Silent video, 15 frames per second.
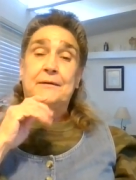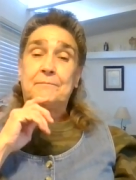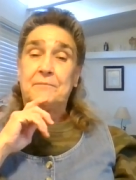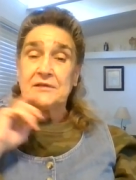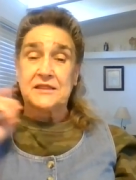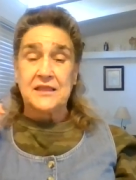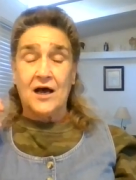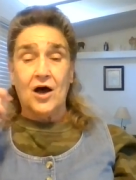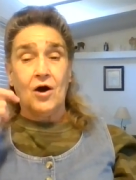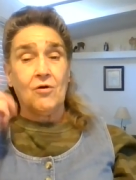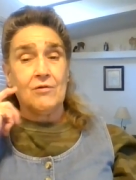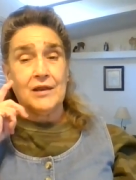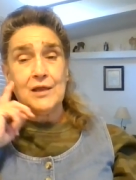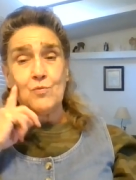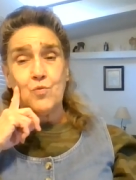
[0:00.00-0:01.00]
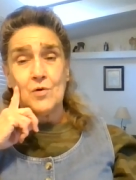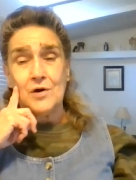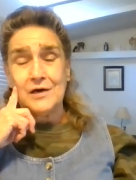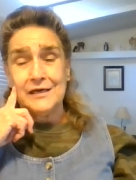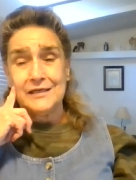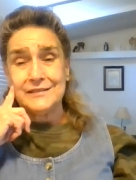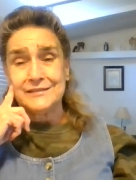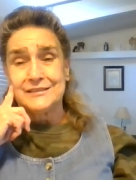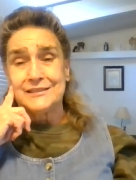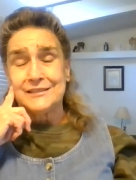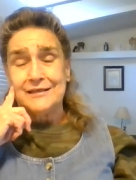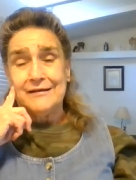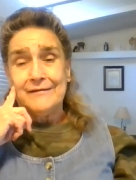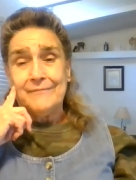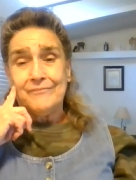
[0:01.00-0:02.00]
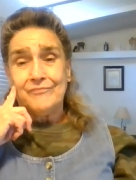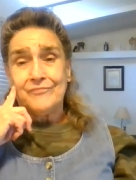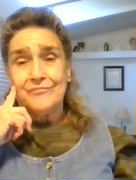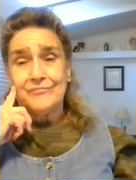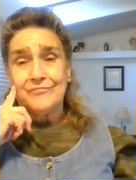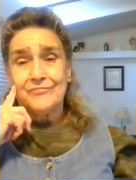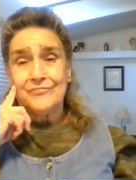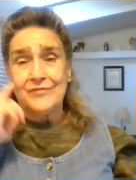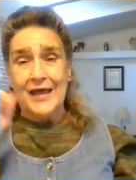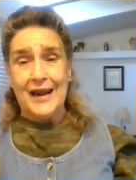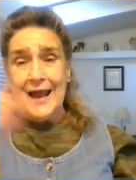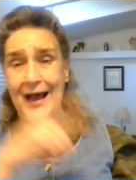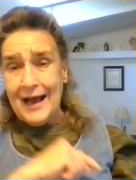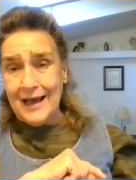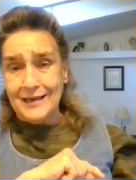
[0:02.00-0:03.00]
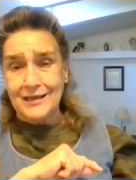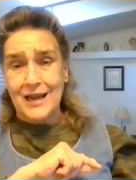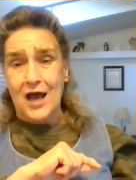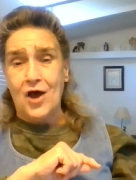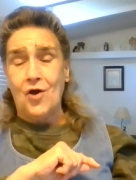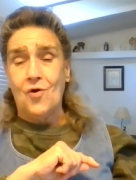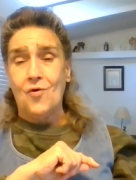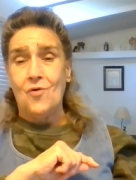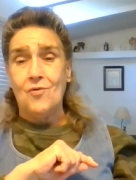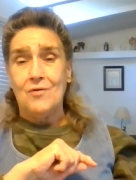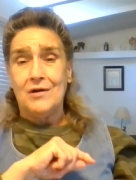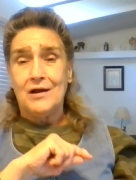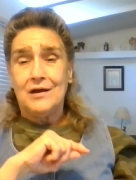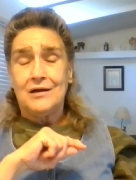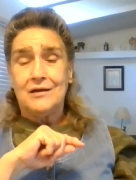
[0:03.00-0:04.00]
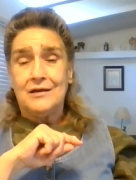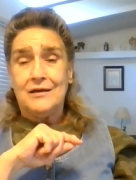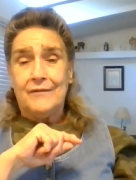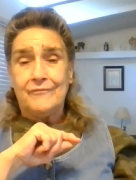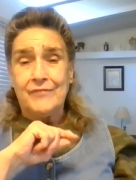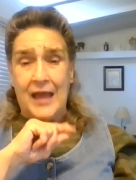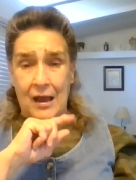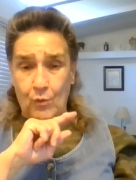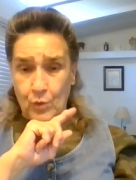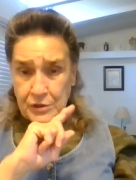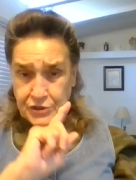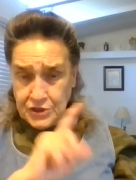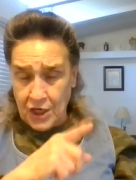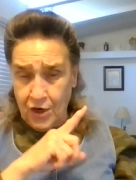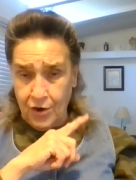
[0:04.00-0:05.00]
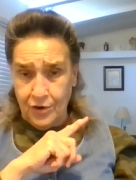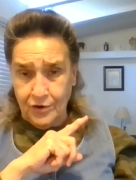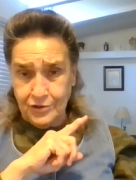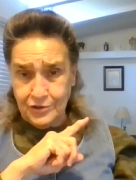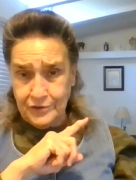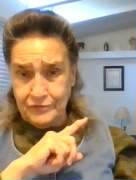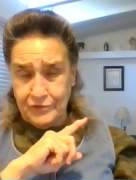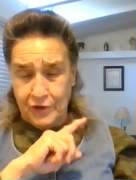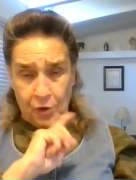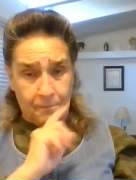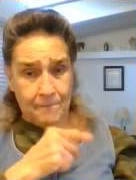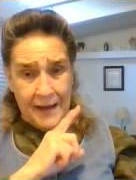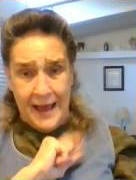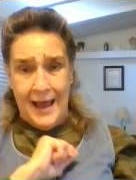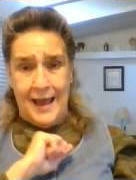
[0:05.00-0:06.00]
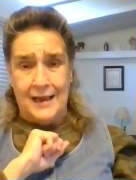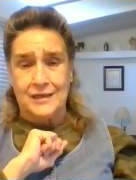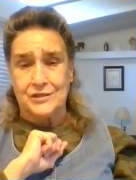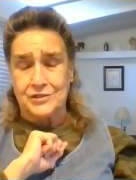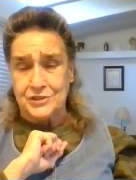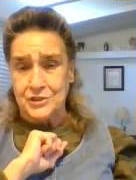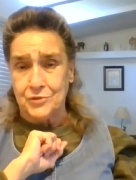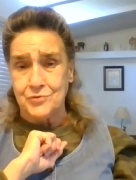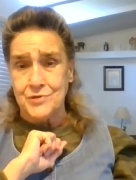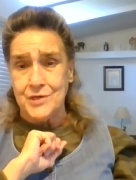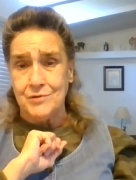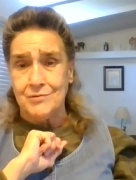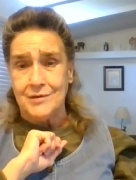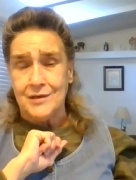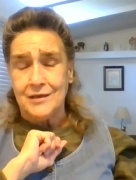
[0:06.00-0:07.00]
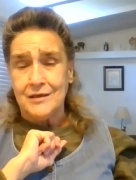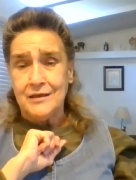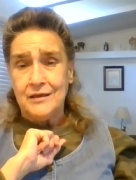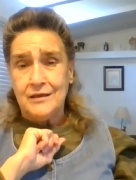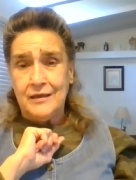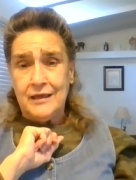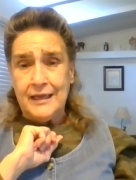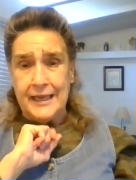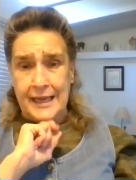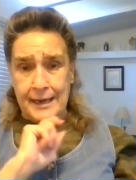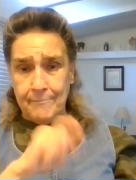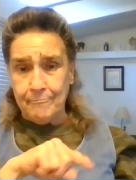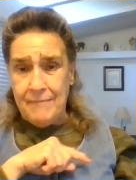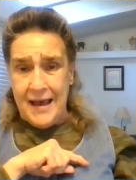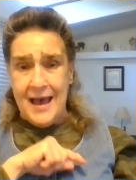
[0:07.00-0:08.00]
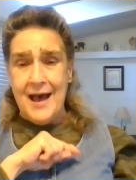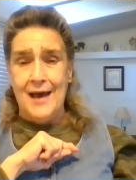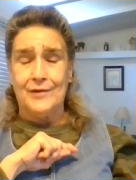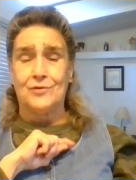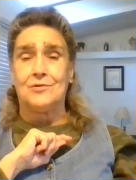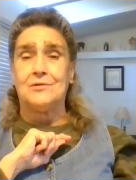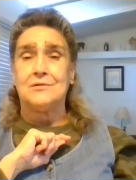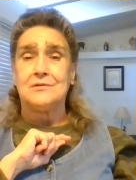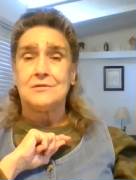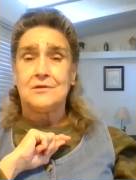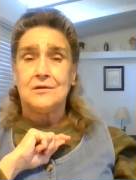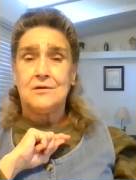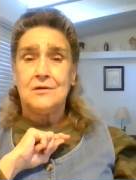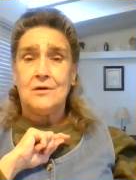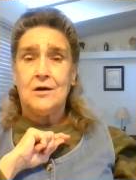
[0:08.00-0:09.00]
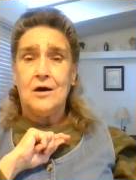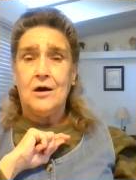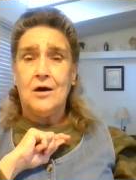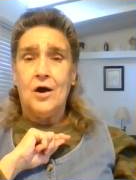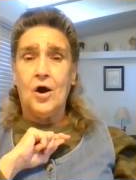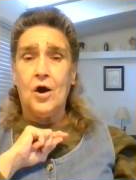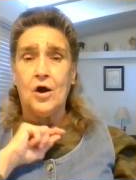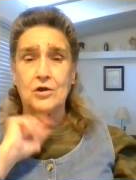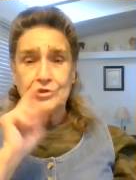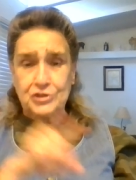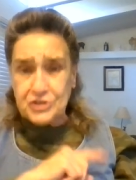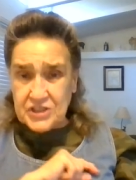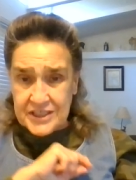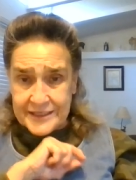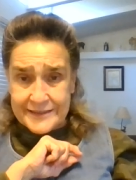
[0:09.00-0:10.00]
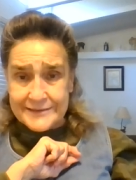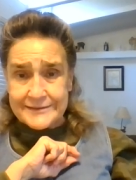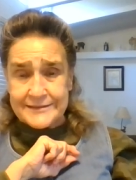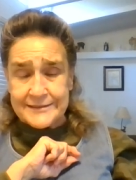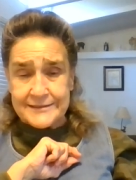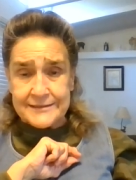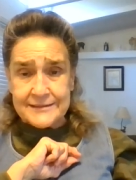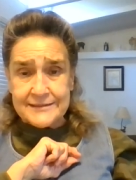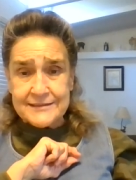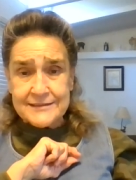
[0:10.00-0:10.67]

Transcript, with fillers: But the only ones that I know that would turn their back to you in battle are the chickens.